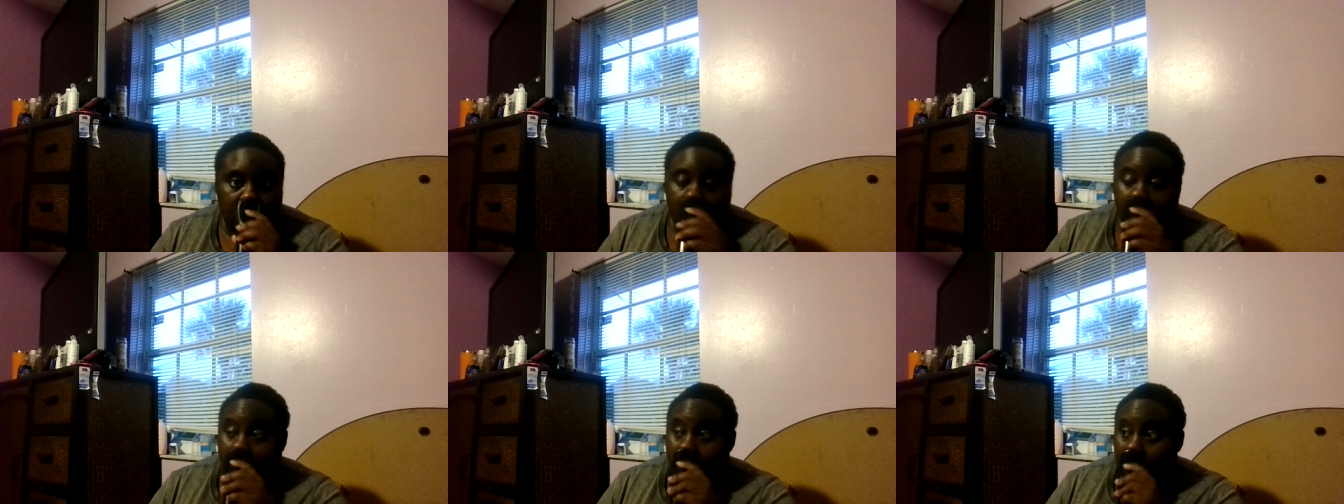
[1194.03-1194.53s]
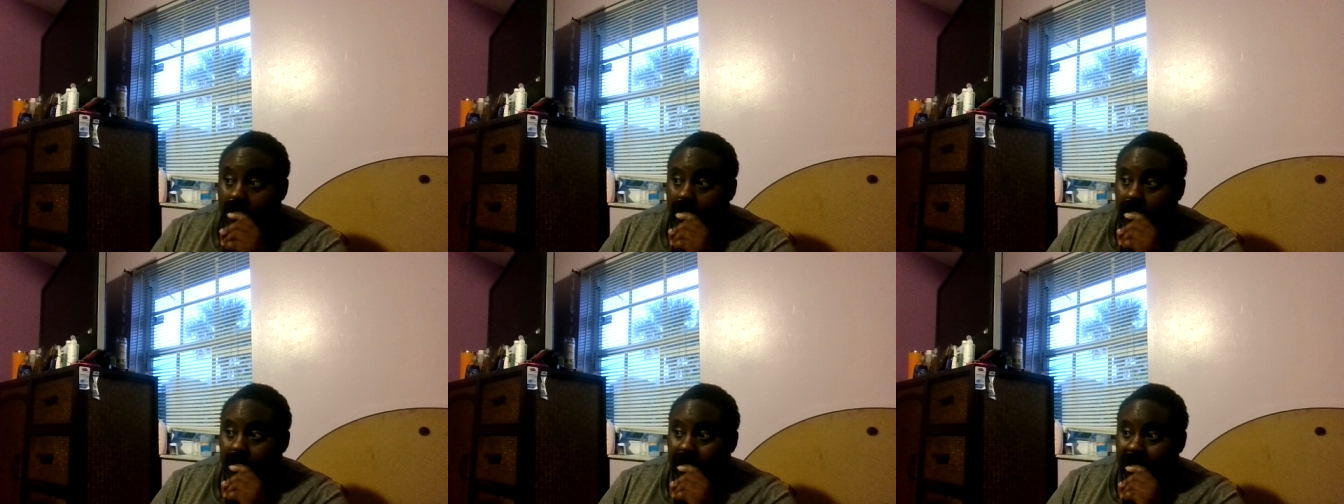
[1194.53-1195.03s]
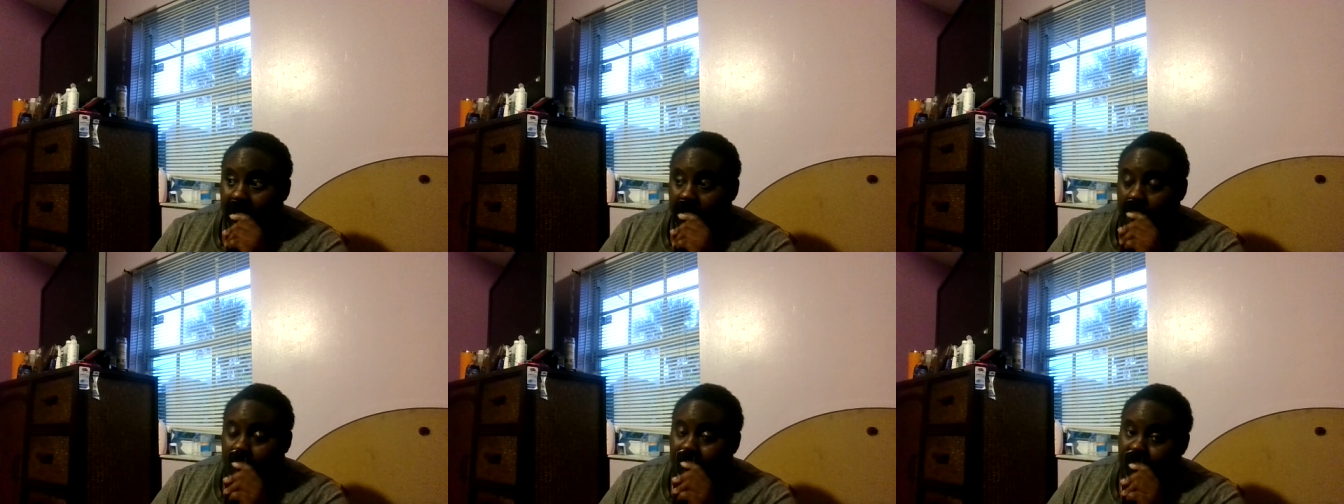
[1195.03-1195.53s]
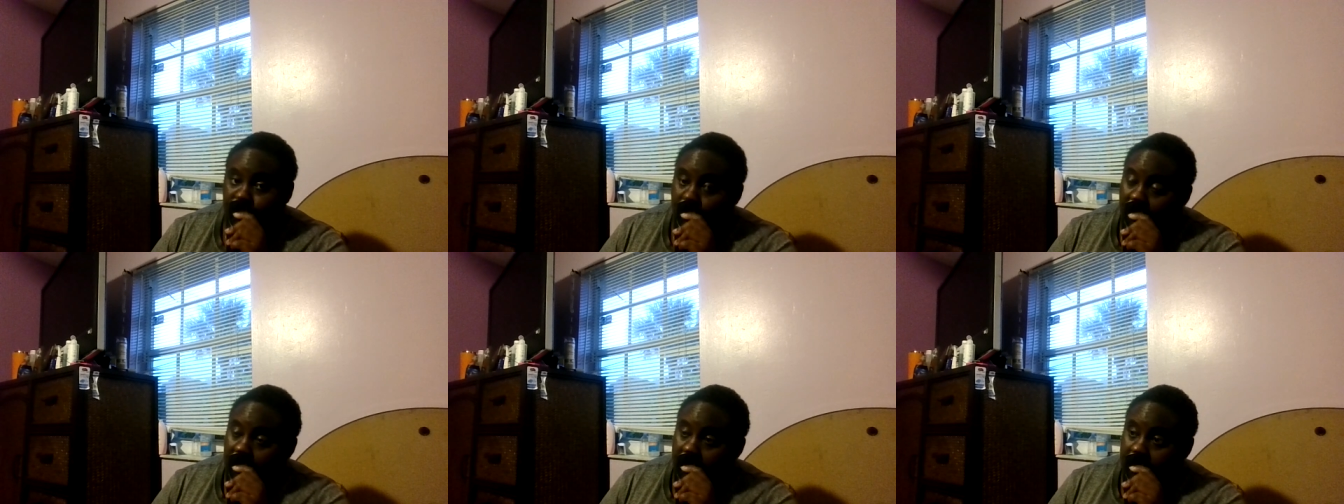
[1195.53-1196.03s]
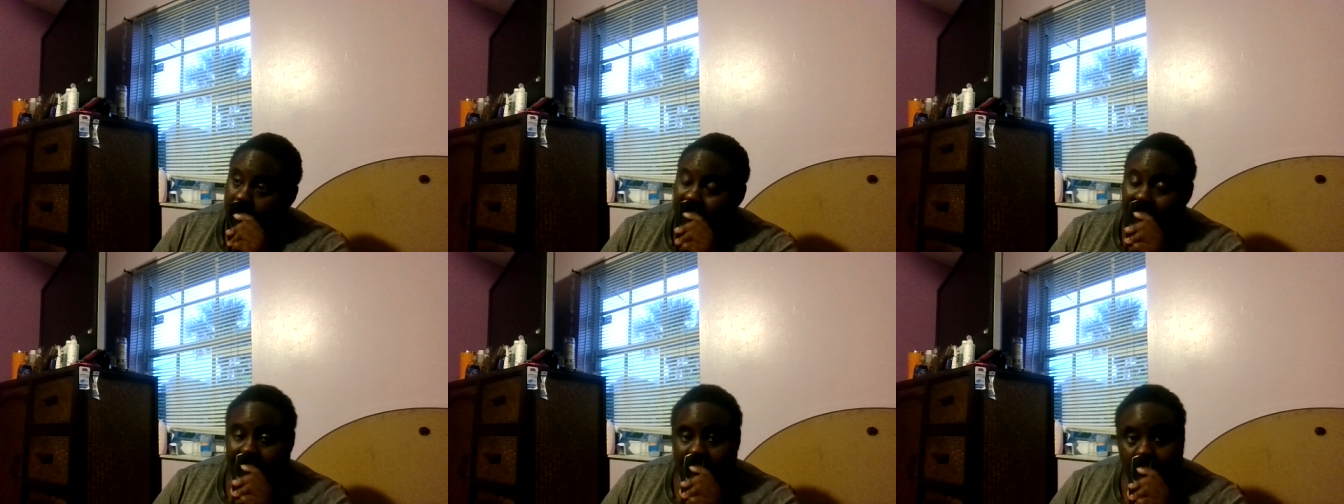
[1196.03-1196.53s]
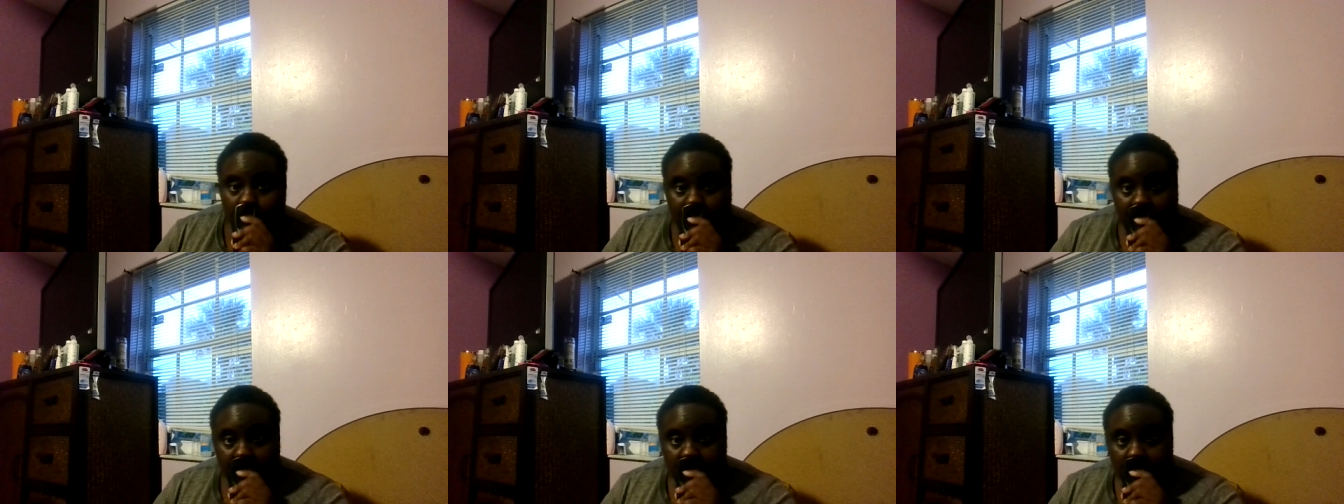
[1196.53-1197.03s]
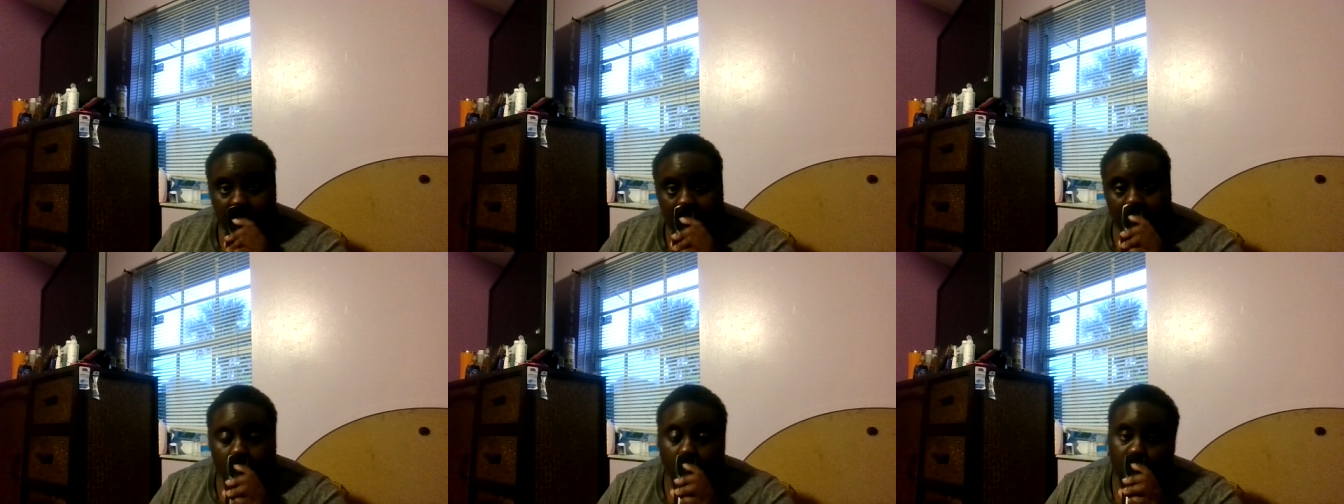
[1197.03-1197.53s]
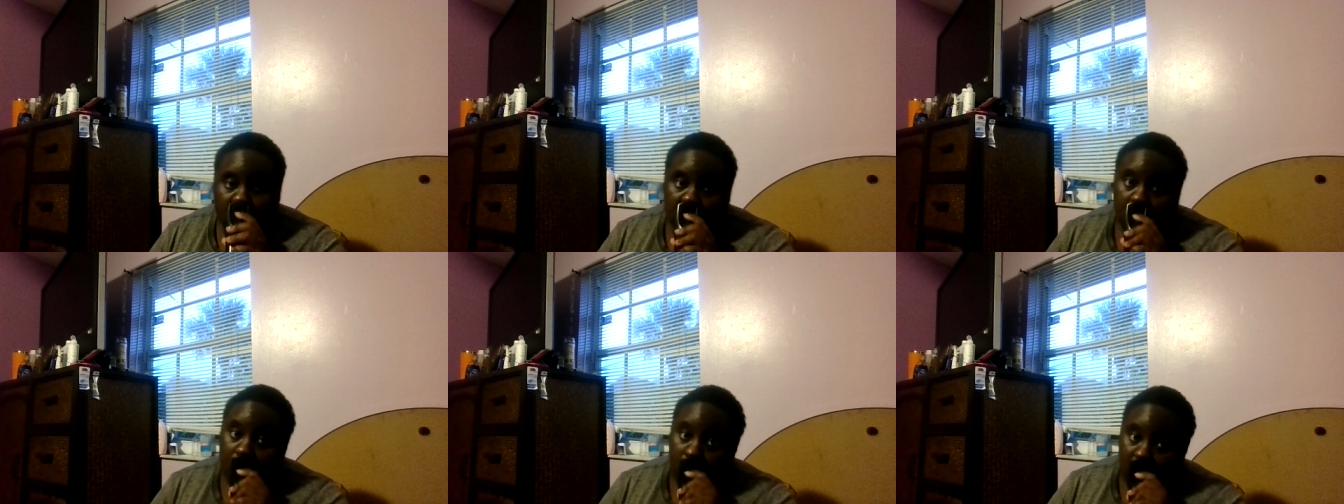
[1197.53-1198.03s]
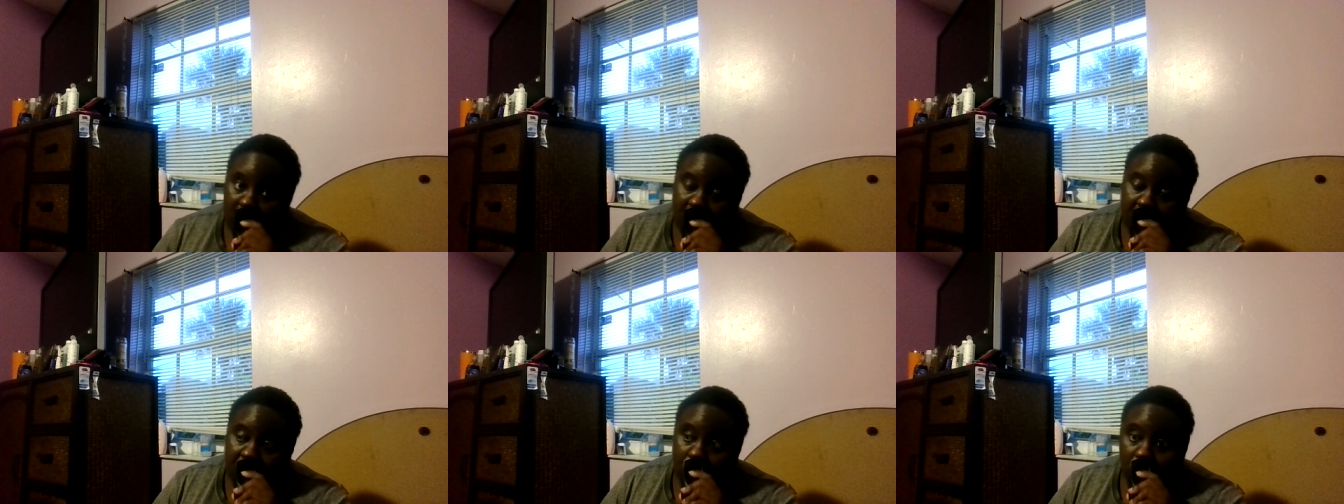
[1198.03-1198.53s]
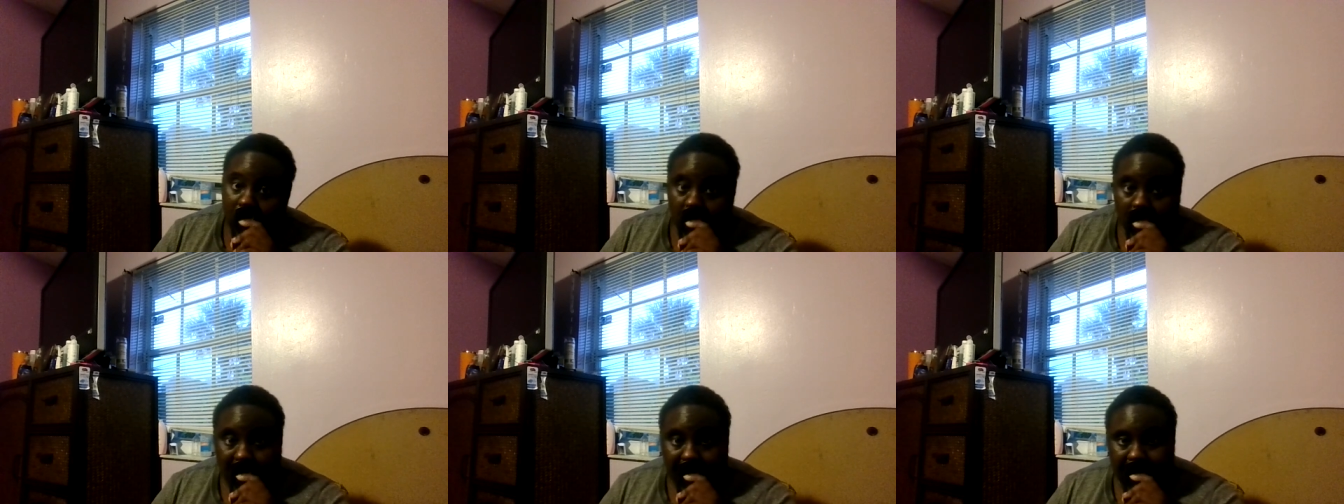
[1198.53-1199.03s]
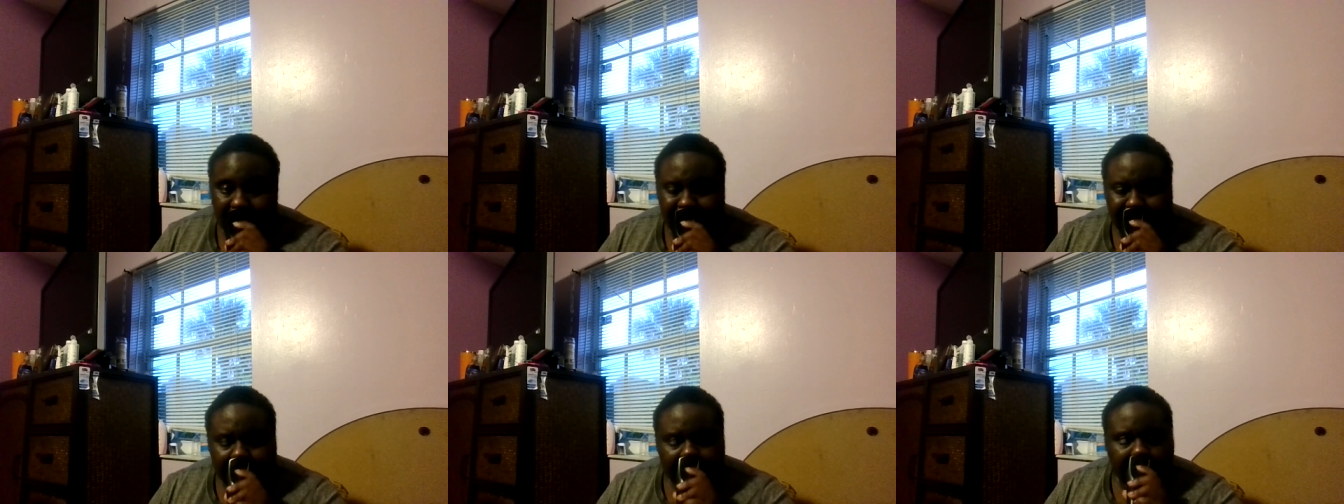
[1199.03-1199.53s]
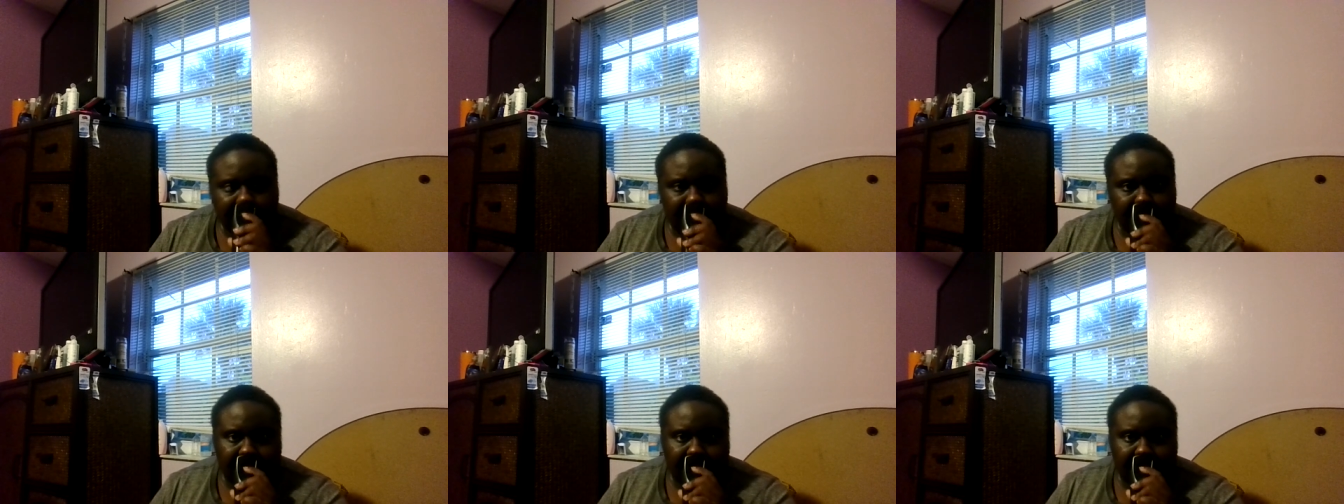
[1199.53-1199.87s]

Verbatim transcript: care about my my dreams my aspirations who supports me who care about me because to be